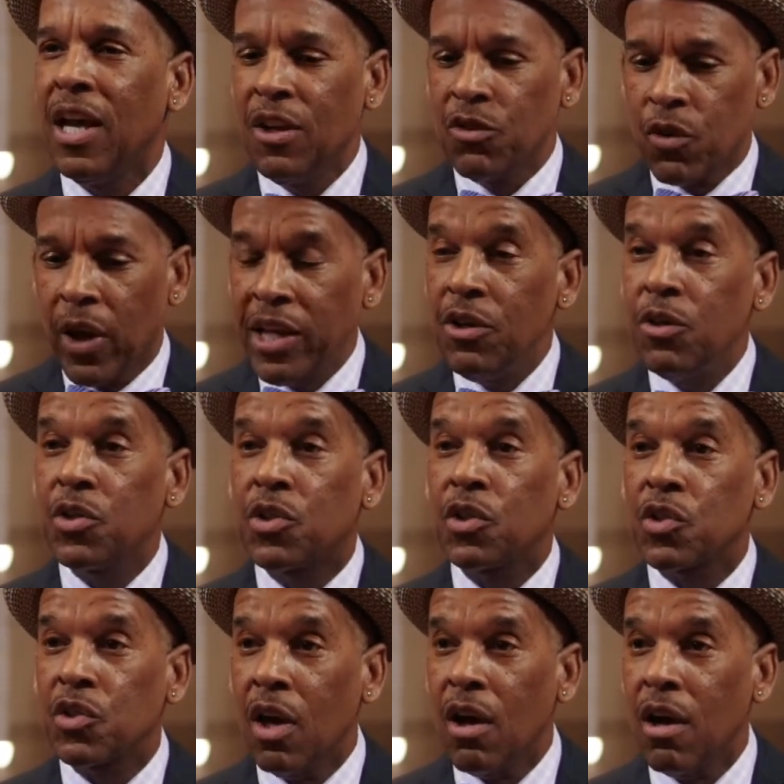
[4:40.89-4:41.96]
So I use the
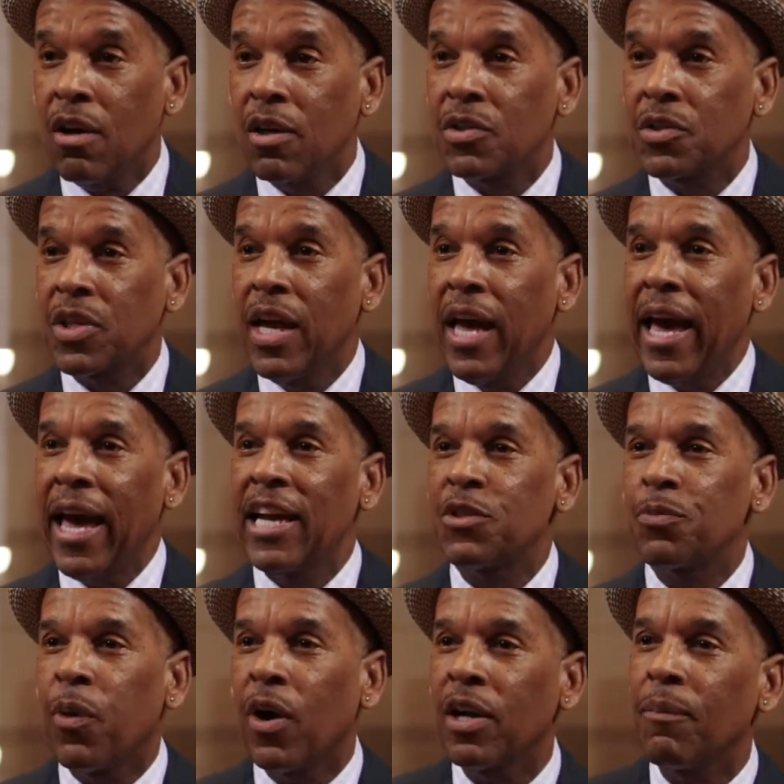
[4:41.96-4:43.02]
songs as
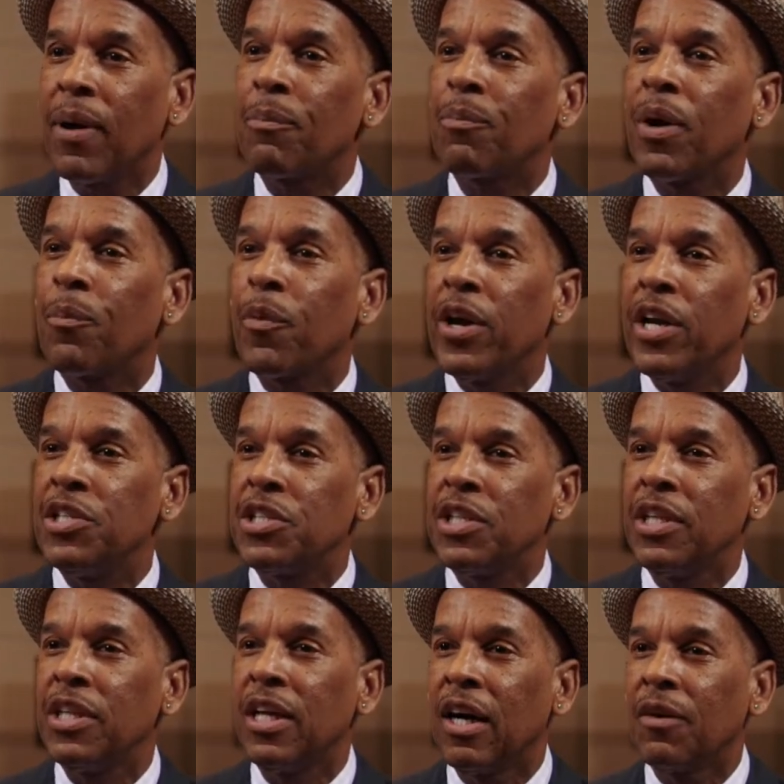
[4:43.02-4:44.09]
part of my
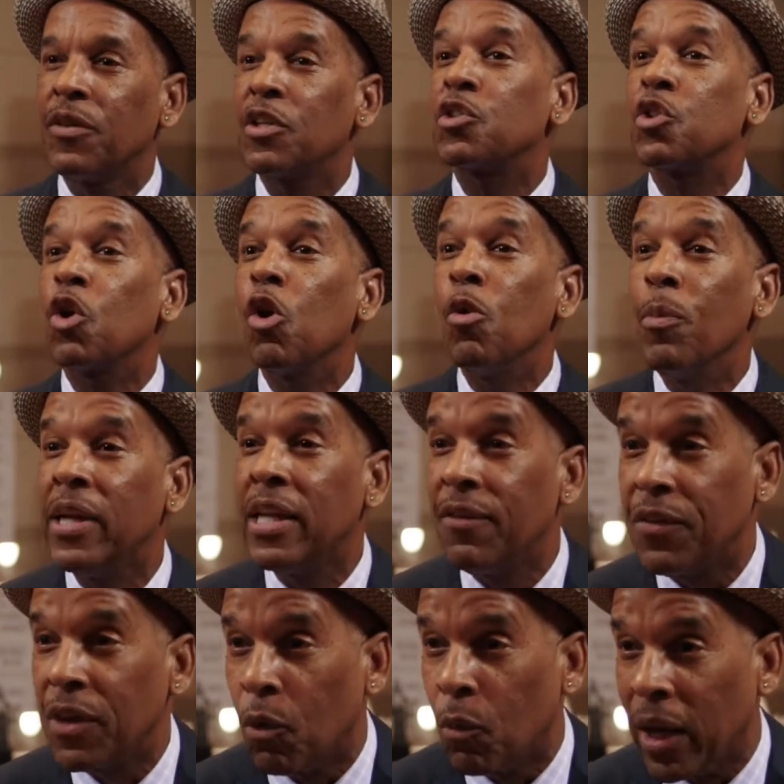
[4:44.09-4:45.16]
preparation of the sermon, if
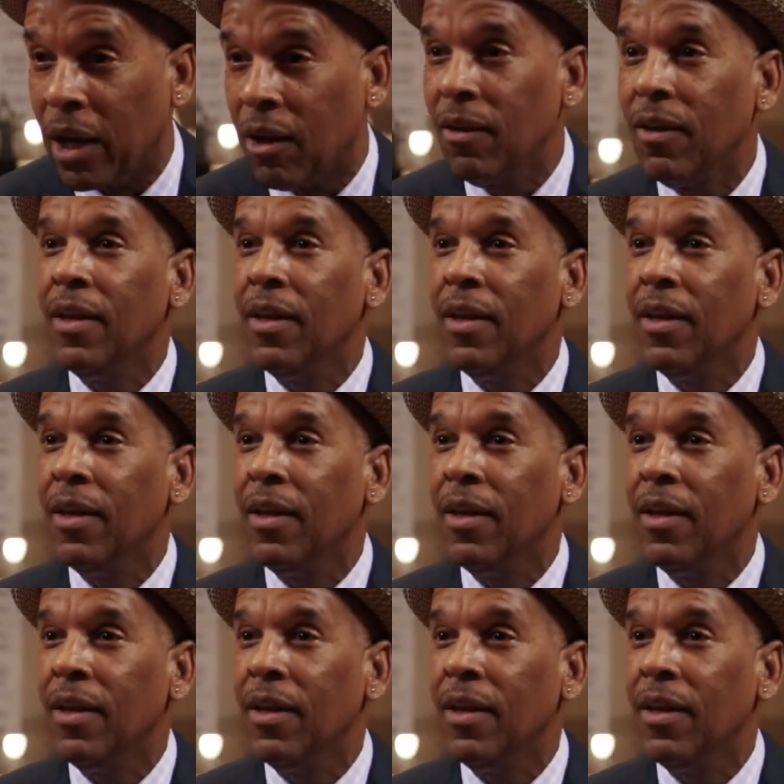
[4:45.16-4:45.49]
you will,